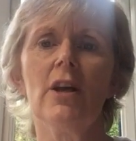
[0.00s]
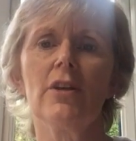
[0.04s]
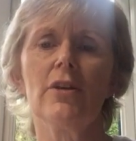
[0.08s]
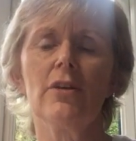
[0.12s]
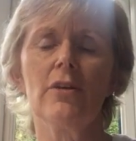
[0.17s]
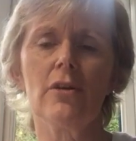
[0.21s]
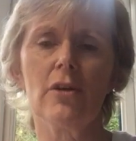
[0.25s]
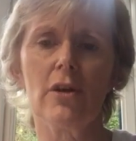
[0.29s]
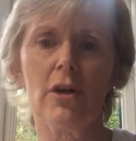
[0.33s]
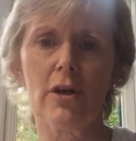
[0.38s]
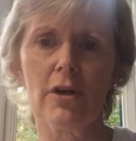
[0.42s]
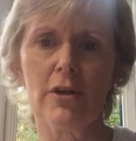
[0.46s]

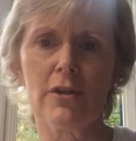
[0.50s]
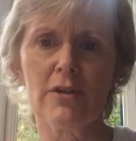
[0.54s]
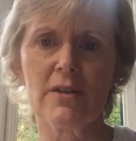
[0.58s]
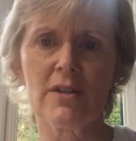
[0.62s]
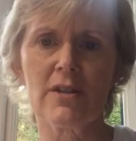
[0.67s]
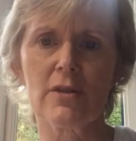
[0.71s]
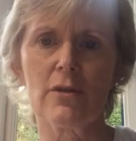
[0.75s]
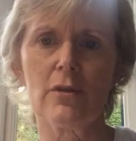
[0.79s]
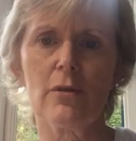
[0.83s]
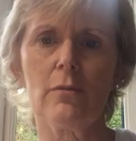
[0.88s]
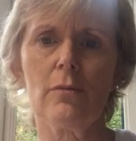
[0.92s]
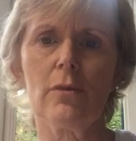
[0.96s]
You learn
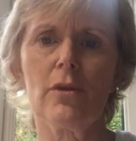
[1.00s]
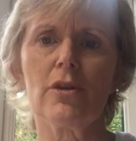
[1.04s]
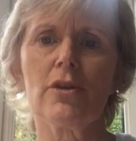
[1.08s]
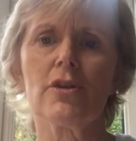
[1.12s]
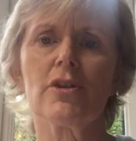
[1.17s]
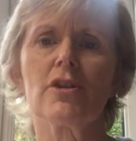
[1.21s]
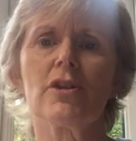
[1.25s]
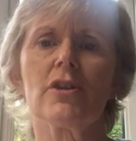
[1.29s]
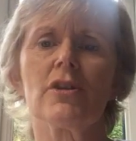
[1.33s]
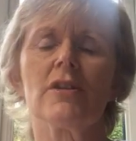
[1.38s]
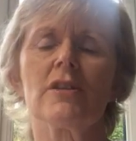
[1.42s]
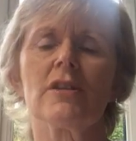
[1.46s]
so
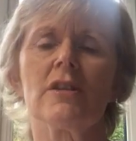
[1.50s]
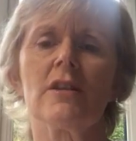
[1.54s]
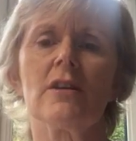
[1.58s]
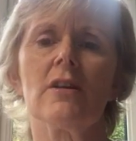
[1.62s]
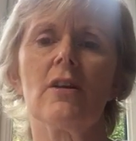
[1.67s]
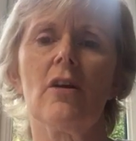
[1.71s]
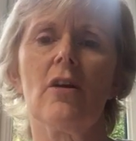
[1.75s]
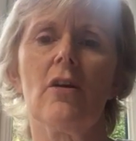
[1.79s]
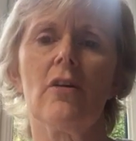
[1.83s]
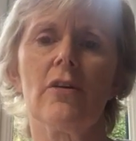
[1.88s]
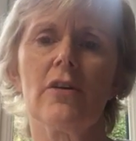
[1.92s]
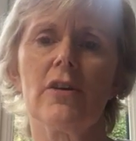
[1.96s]
much. It
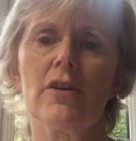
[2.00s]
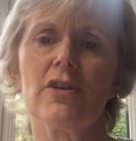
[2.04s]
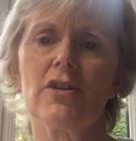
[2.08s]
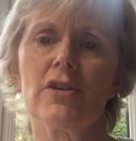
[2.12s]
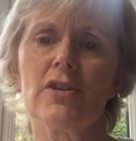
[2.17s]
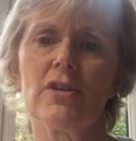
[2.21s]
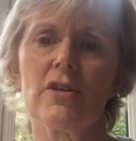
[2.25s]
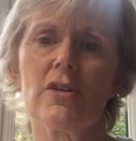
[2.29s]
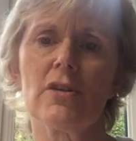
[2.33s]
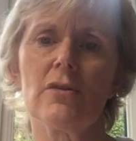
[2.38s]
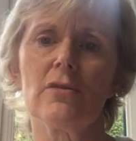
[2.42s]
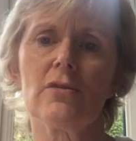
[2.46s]

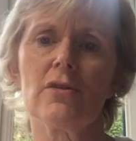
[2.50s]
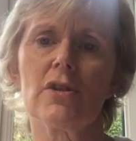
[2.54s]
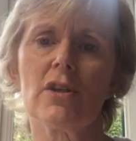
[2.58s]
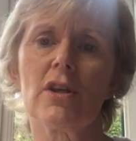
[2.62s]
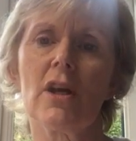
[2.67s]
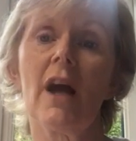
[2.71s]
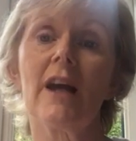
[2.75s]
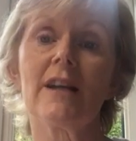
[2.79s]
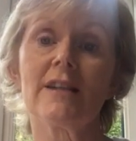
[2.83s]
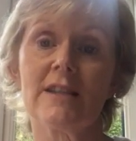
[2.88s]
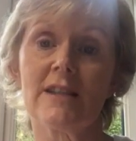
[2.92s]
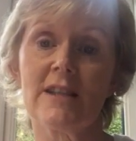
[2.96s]
encourages you to
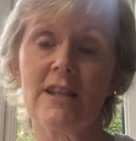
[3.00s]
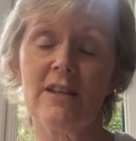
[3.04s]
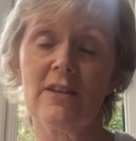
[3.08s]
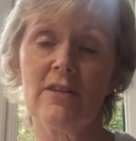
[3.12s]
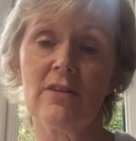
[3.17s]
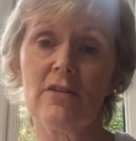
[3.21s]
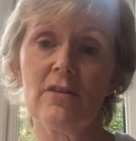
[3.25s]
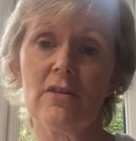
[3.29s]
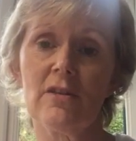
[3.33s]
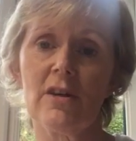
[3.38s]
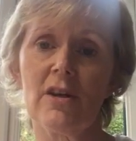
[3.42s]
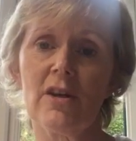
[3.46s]

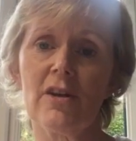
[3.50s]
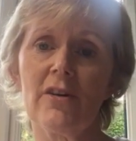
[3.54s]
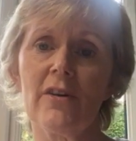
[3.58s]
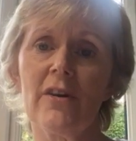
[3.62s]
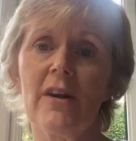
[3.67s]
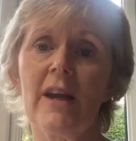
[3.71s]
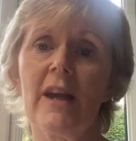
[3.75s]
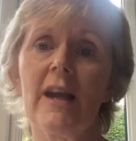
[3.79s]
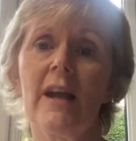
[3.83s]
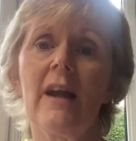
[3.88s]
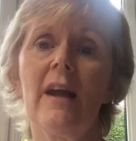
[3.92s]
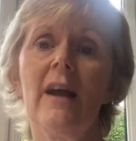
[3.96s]
continue
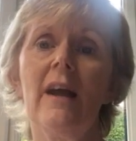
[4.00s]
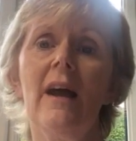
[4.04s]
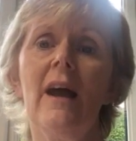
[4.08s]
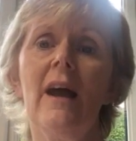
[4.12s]
learning